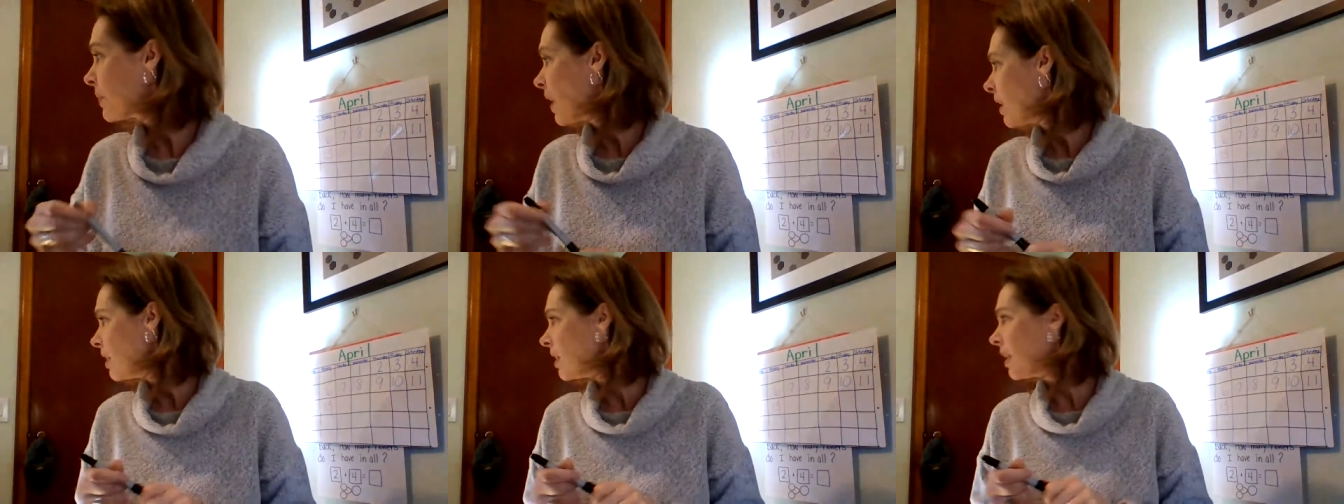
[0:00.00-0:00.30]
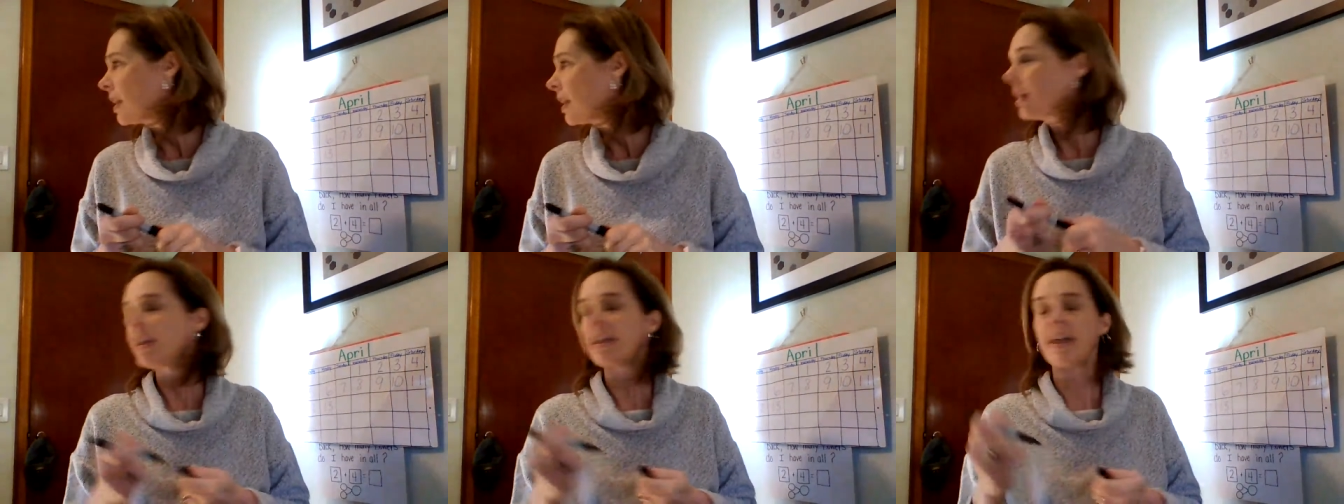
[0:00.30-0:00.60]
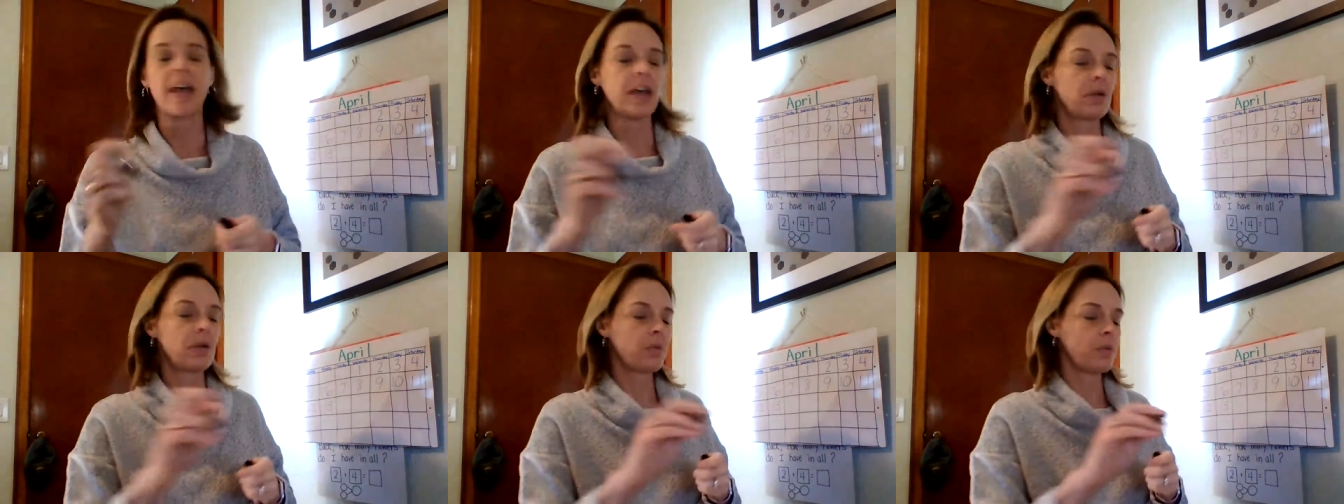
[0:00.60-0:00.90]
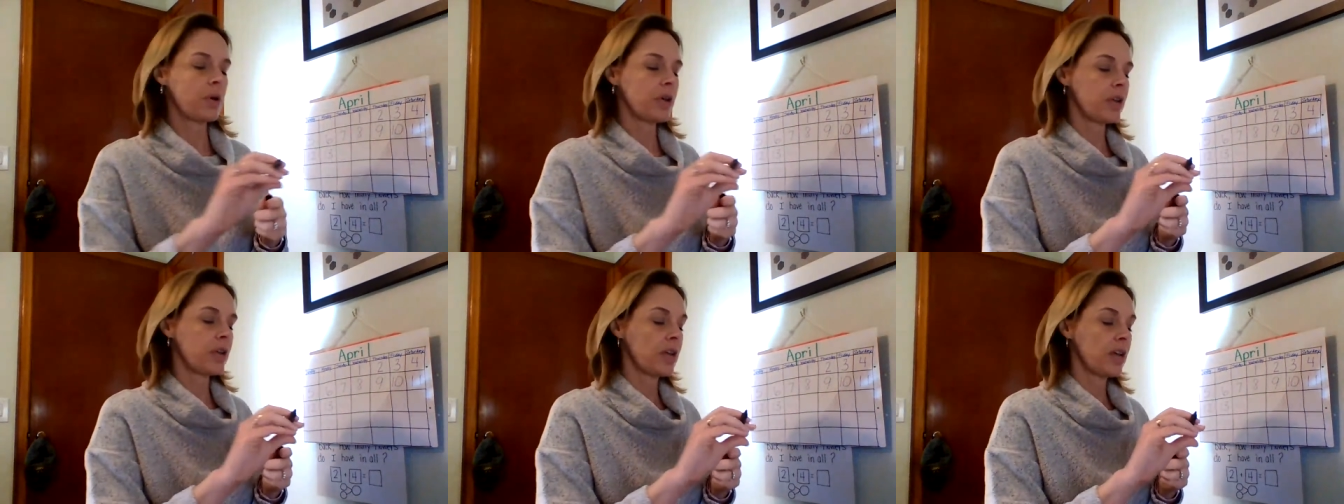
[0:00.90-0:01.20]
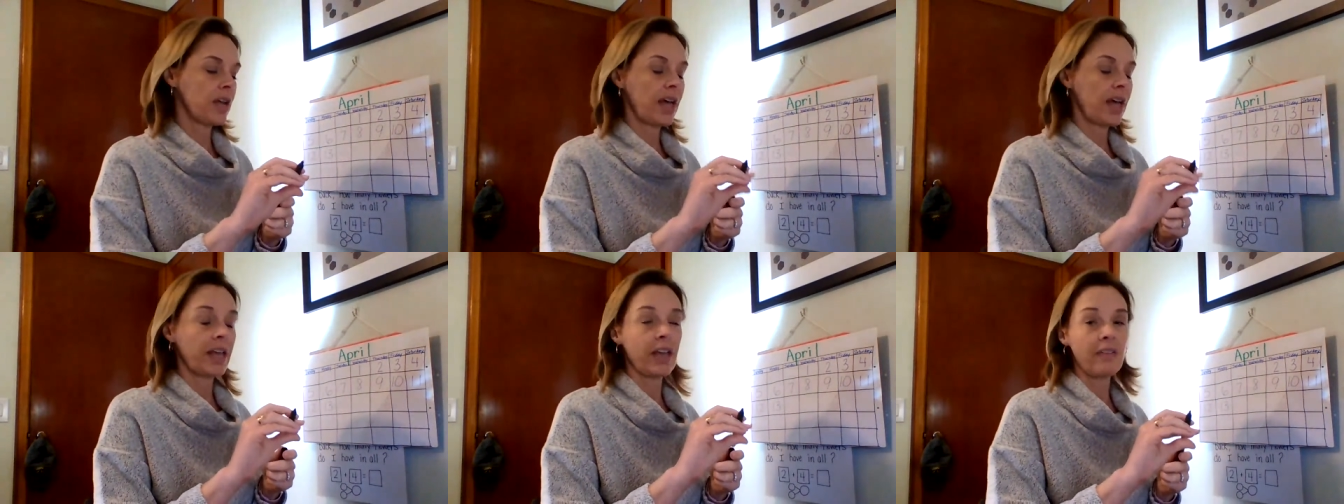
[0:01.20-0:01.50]
then
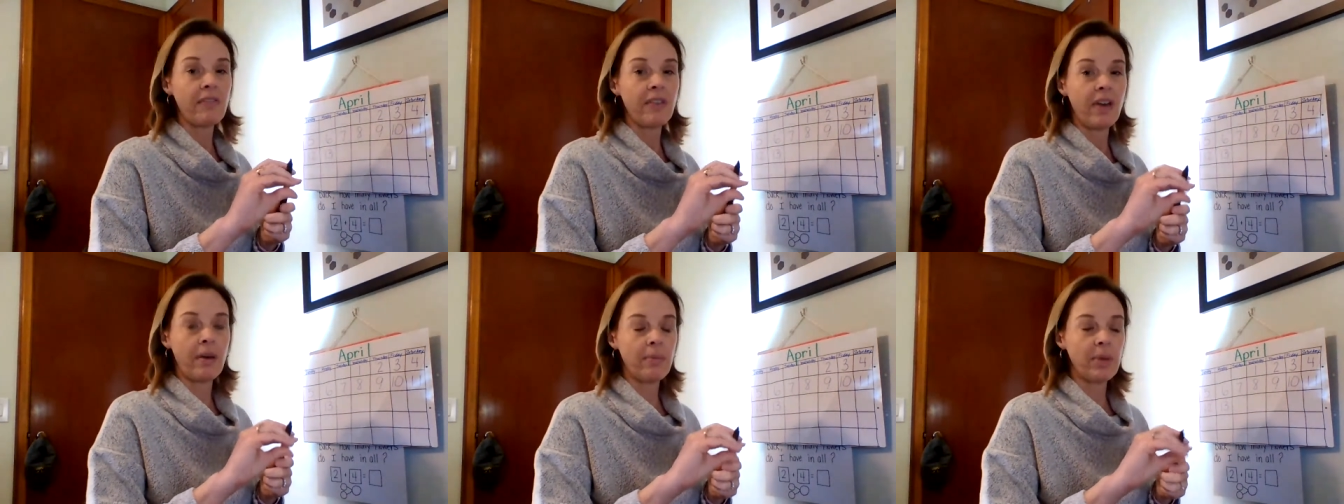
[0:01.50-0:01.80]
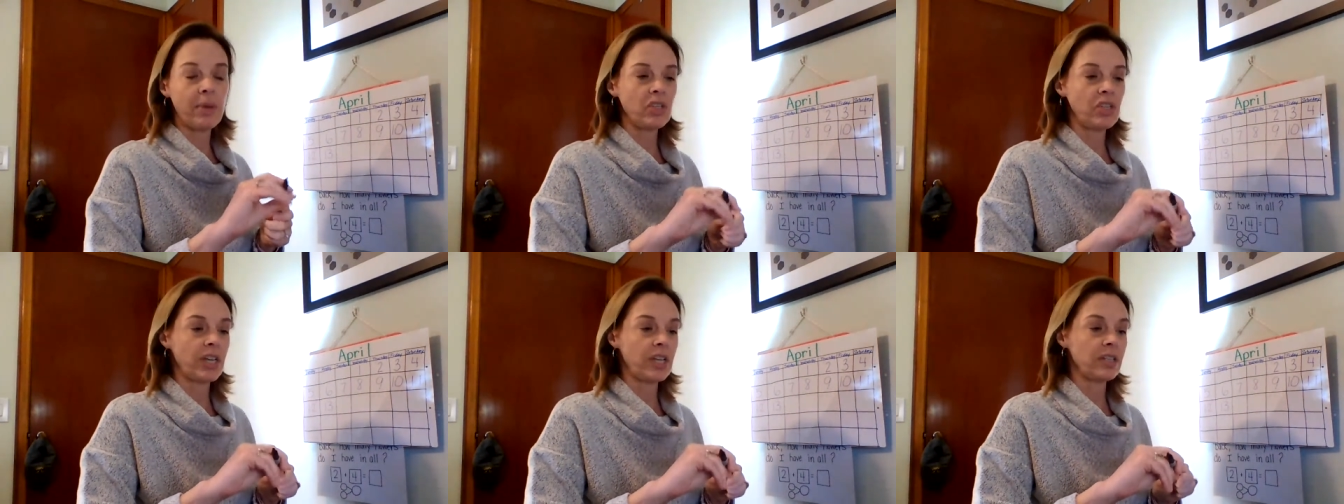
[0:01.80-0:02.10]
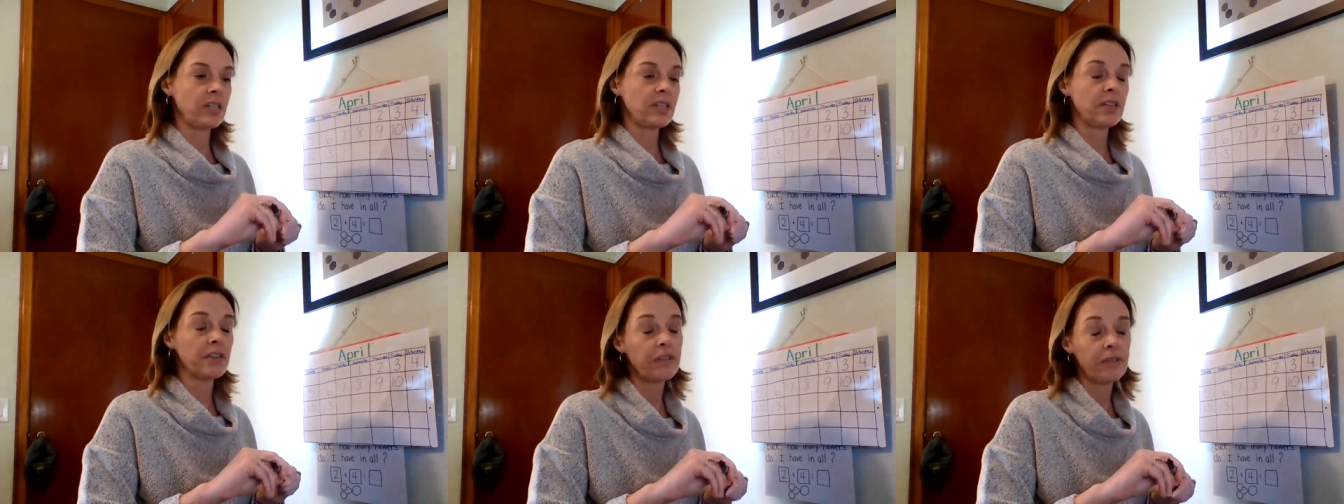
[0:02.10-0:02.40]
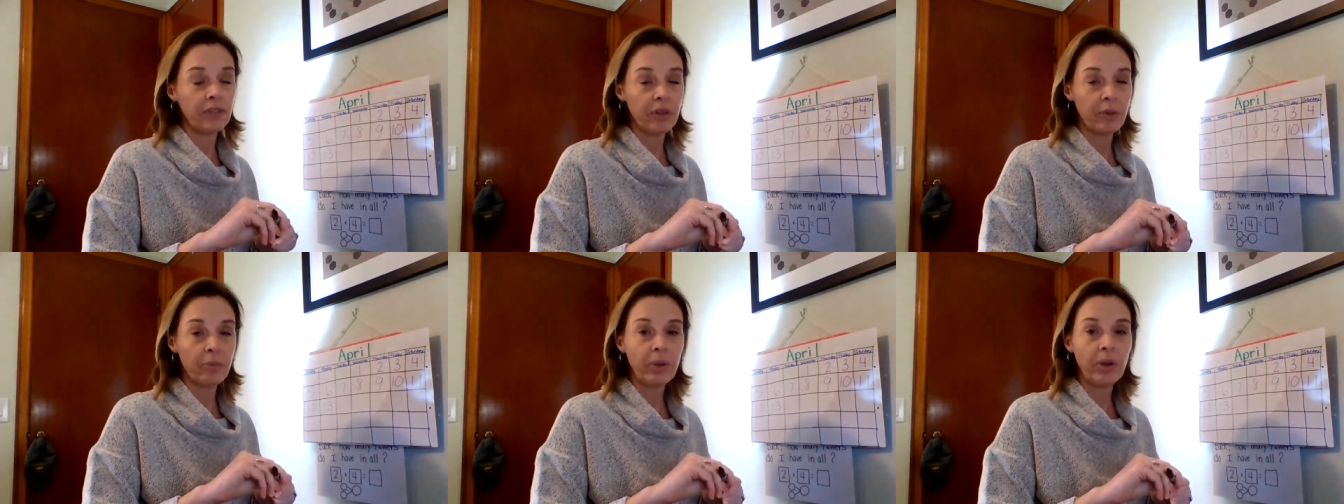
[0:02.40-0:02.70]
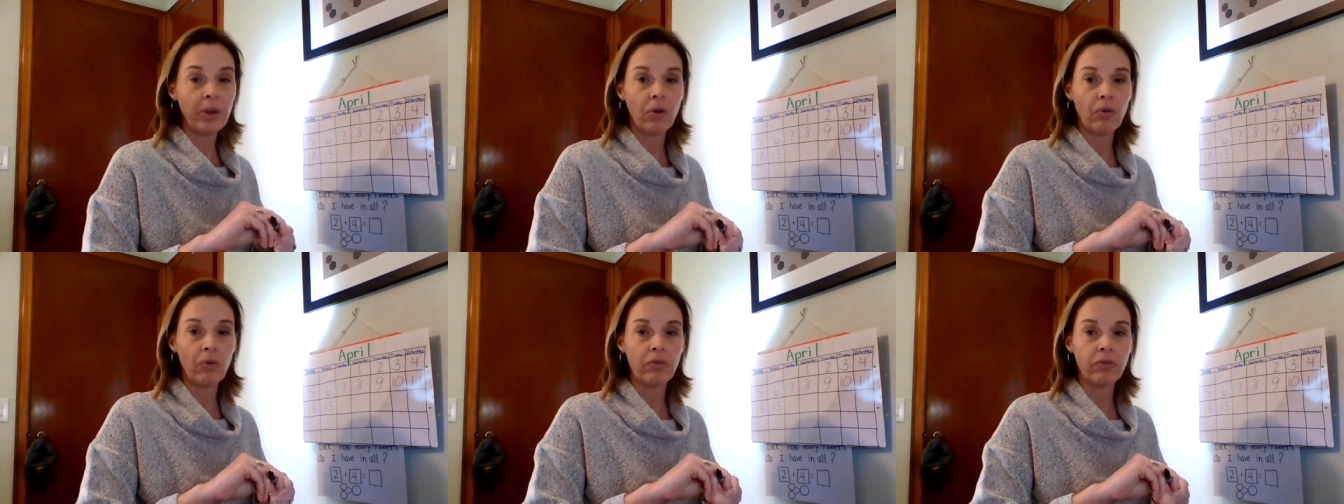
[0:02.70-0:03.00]
I give them a chance to flip it
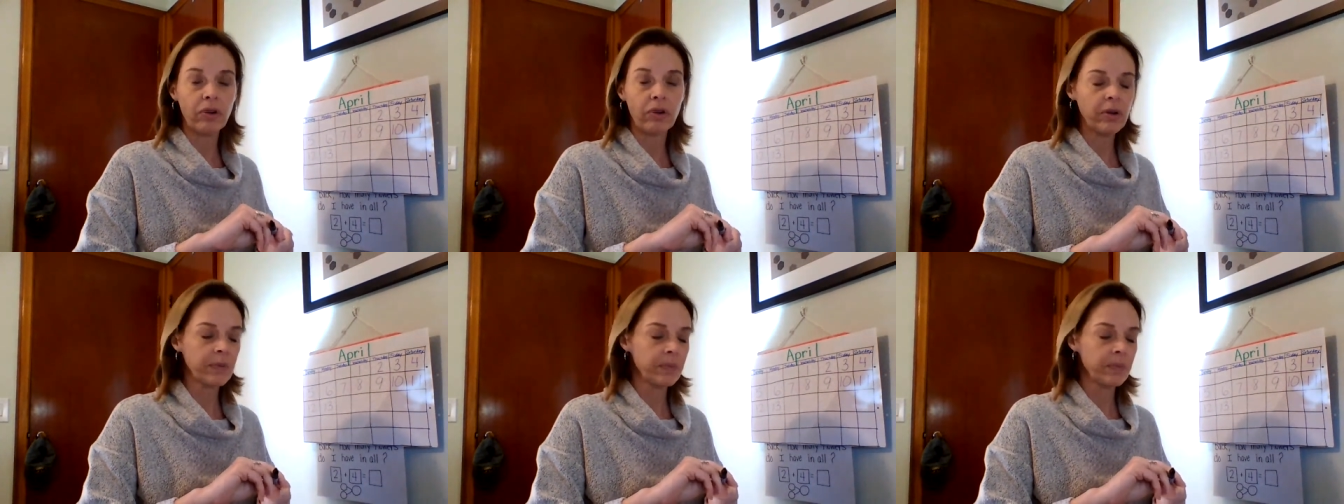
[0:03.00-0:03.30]
over.